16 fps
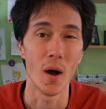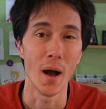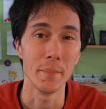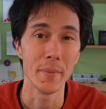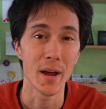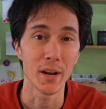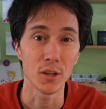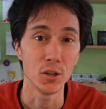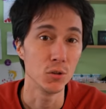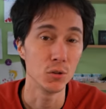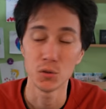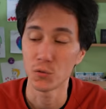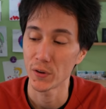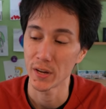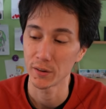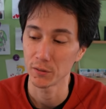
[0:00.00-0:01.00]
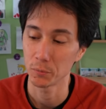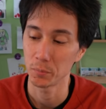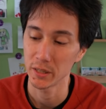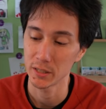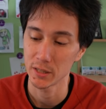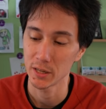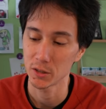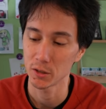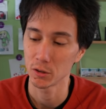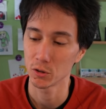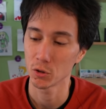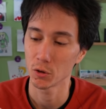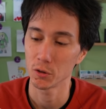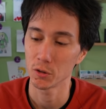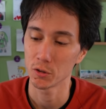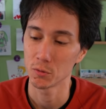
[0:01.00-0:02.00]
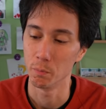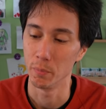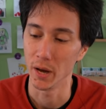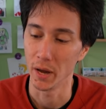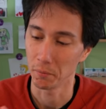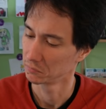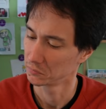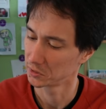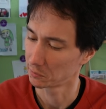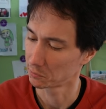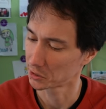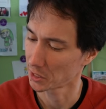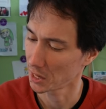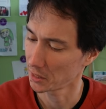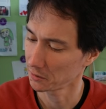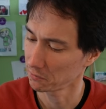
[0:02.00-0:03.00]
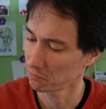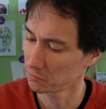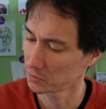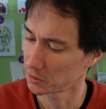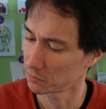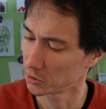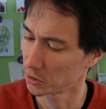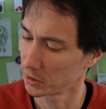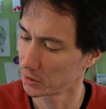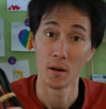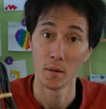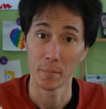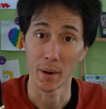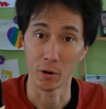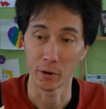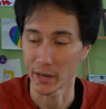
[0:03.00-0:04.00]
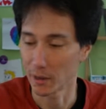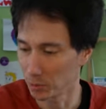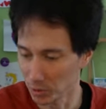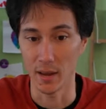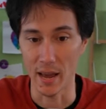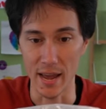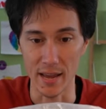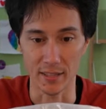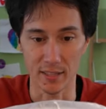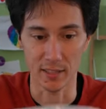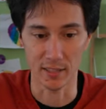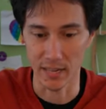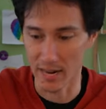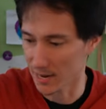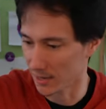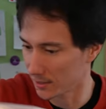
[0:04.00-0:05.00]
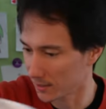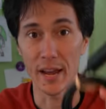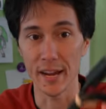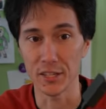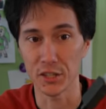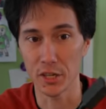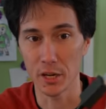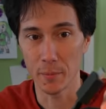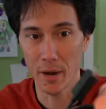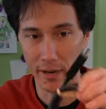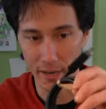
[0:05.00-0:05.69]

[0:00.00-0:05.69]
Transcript: I'm not a huge fan of the PlayStation controllers, but seems solid, seems good. Power cable, a stand, HDMI